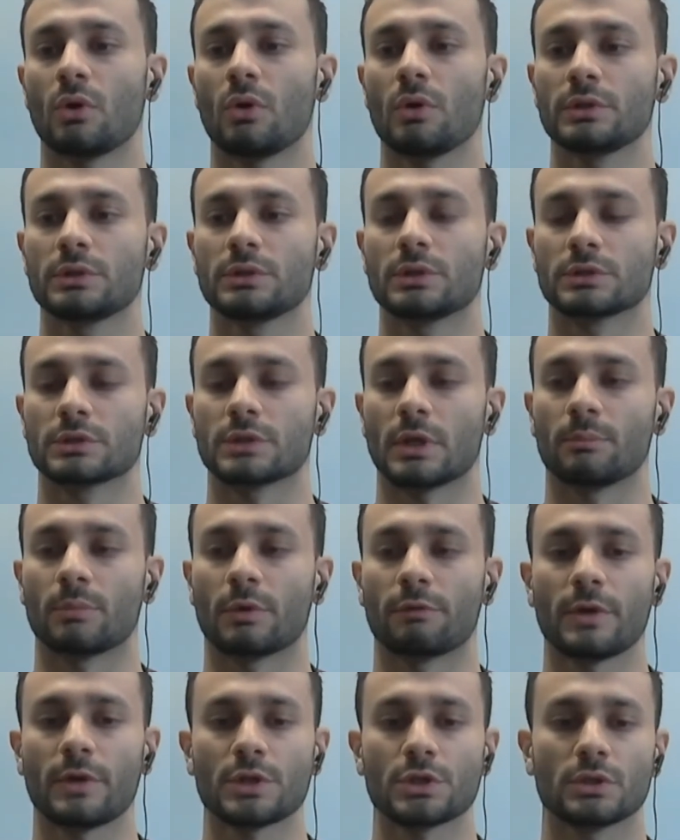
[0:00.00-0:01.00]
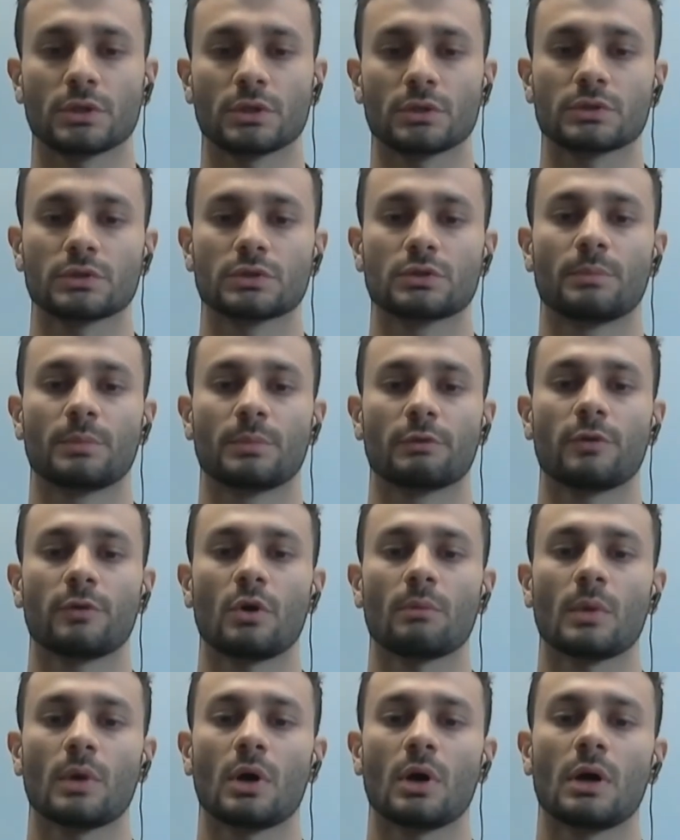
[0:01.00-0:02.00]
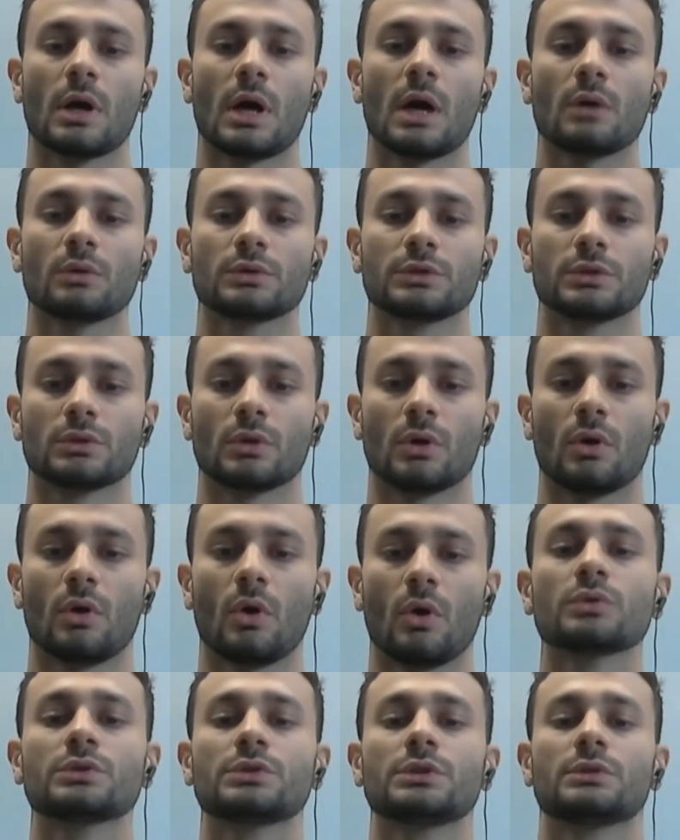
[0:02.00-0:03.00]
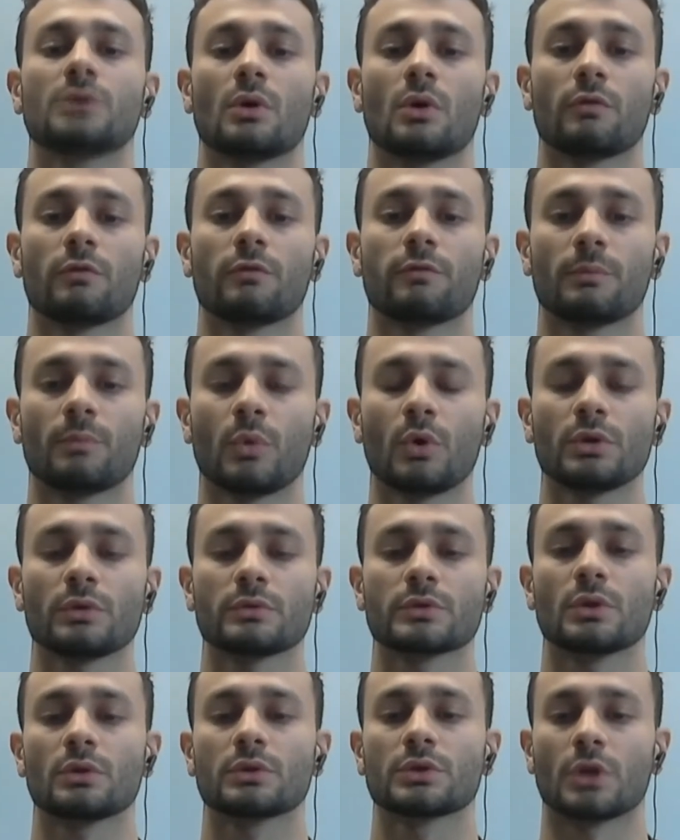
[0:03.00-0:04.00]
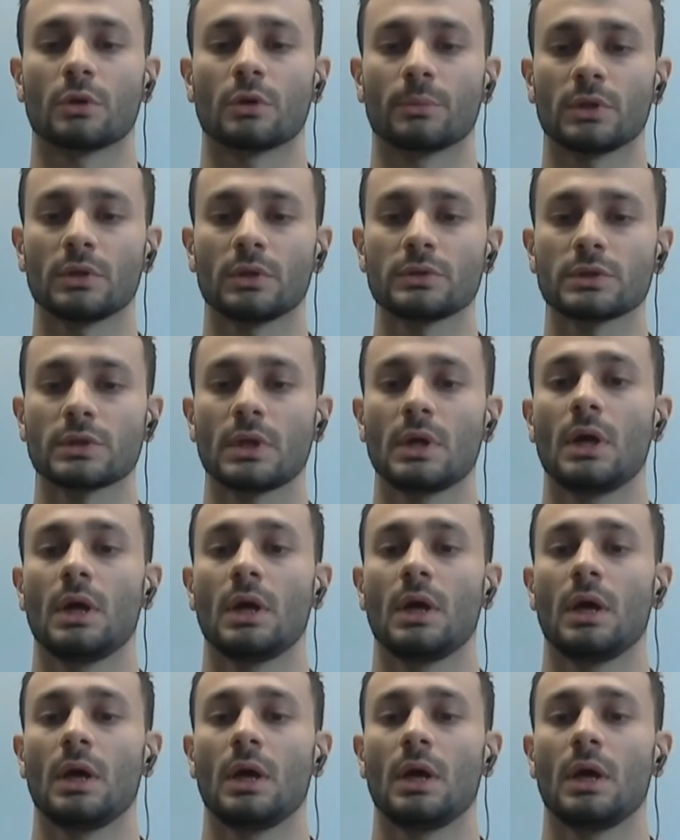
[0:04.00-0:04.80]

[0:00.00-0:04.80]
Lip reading: auditors and professionals to perform audit of point-of-sale terminals,